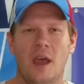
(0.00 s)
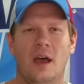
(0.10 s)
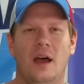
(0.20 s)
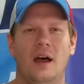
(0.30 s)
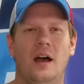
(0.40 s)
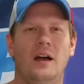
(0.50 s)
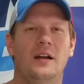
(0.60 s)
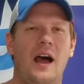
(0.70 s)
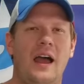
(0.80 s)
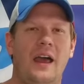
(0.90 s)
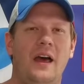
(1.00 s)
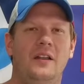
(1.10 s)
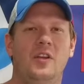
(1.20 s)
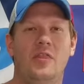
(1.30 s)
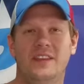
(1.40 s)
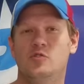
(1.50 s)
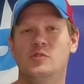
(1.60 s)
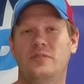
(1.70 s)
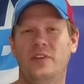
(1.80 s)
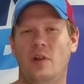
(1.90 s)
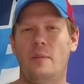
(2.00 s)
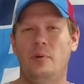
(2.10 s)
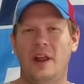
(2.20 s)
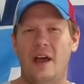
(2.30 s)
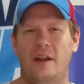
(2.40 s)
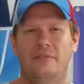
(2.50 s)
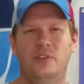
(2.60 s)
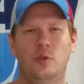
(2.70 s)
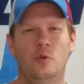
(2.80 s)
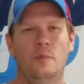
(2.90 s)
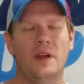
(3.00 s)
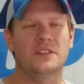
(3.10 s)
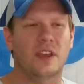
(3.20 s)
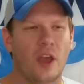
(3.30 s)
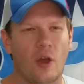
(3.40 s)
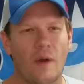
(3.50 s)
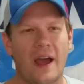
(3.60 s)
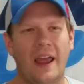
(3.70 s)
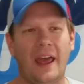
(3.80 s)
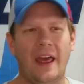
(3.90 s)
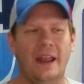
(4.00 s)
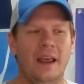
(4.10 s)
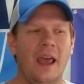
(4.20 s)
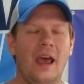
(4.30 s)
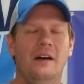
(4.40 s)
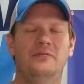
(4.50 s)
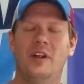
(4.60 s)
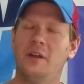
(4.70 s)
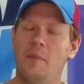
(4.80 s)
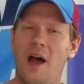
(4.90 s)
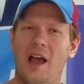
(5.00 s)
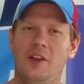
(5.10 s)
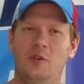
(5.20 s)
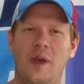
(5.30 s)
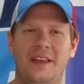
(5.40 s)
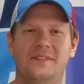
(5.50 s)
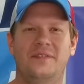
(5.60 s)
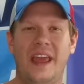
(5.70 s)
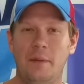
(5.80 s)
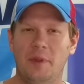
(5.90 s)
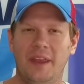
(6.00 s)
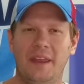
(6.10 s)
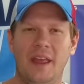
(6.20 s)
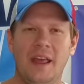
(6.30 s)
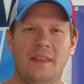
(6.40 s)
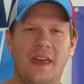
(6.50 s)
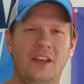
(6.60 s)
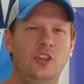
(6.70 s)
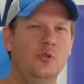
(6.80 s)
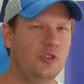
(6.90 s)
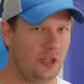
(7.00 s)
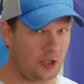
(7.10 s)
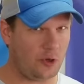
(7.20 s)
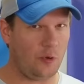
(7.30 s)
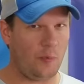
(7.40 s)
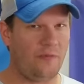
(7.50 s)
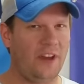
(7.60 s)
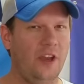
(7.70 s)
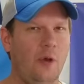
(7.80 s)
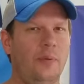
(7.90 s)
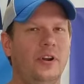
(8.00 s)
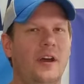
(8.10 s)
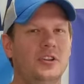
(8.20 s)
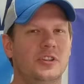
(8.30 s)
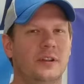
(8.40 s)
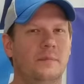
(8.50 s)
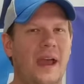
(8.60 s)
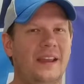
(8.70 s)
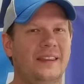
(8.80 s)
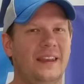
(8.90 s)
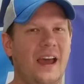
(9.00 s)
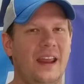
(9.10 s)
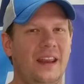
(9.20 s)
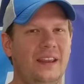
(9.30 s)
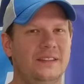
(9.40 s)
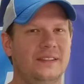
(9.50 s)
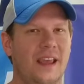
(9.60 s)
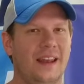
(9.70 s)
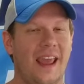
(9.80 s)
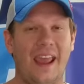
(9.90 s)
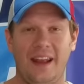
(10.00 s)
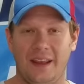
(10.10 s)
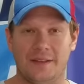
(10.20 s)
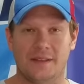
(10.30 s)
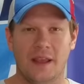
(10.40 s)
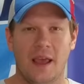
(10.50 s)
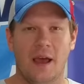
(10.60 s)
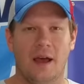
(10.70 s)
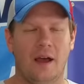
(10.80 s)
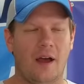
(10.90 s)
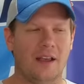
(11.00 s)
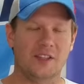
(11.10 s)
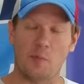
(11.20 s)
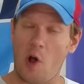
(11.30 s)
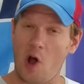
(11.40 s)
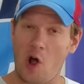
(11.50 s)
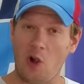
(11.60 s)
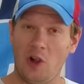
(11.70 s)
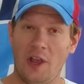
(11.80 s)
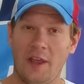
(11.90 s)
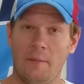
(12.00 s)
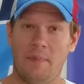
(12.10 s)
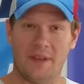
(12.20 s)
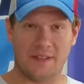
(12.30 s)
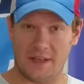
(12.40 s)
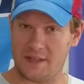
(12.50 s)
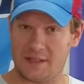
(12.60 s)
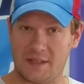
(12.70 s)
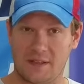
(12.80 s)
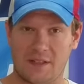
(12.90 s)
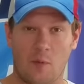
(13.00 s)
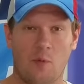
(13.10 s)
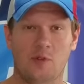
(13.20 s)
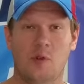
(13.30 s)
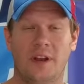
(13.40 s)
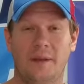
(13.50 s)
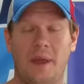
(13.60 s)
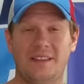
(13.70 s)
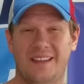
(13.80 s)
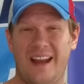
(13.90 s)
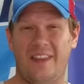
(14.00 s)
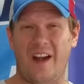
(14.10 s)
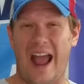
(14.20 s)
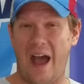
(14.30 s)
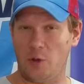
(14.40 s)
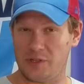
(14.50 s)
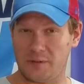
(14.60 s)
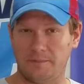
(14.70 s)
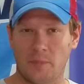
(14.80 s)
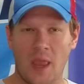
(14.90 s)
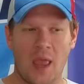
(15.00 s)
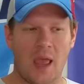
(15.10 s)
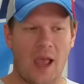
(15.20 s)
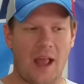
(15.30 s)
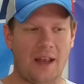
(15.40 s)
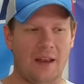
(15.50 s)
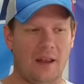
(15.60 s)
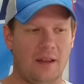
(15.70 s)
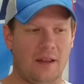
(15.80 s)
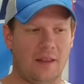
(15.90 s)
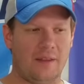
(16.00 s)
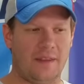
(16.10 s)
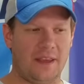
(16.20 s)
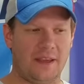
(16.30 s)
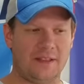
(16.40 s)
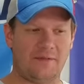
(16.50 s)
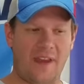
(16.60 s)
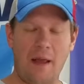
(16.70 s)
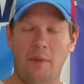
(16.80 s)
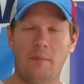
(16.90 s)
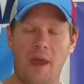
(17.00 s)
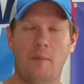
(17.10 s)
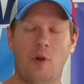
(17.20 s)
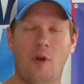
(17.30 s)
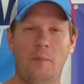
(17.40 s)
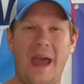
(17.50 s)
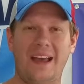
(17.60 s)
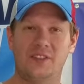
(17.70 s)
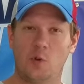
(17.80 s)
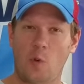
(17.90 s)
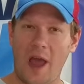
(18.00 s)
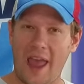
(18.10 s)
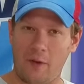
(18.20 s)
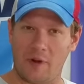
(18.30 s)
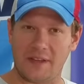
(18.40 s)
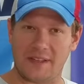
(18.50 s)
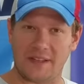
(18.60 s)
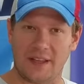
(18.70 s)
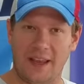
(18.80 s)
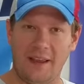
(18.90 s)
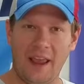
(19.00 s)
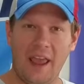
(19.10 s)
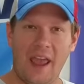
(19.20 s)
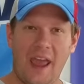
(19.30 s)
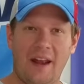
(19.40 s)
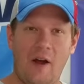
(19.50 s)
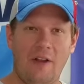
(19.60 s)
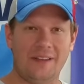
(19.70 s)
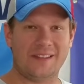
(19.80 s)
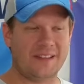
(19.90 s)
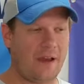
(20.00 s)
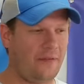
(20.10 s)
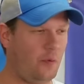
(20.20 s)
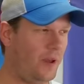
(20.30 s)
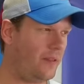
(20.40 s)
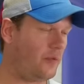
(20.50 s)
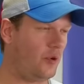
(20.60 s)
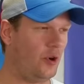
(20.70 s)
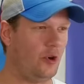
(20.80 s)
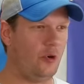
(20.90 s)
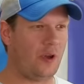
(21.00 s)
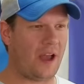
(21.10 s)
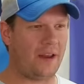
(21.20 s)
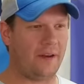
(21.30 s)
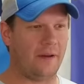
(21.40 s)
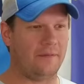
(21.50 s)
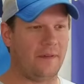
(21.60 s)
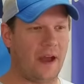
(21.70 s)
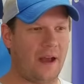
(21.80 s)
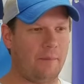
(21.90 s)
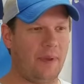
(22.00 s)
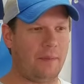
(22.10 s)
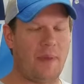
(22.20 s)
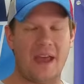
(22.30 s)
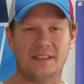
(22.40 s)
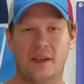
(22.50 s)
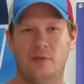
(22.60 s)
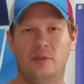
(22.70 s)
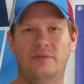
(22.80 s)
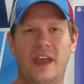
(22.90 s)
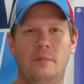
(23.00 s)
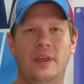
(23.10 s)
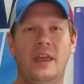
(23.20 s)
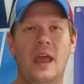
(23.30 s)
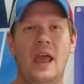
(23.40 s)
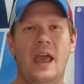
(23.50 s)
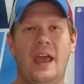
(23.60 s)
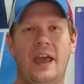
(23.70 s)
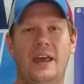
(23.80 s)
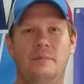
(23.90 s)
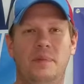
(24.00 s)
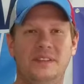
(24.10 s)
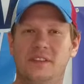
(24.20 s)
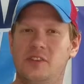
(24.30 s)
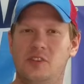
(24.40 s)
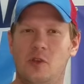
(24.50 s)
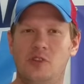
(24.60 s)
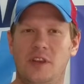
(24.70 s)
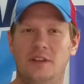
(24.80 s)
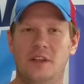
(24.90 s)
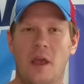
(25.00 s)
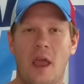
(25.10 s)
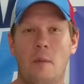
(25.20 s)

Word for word: And this was a feeler I put out a few months ago. I had a friend of mine who has family that used to do video production back in the 90s and 80s. A small business, someone was running basically out of their house, and this family member passed away recently, and all his stuff went through kind of being passed down through the family and business associates.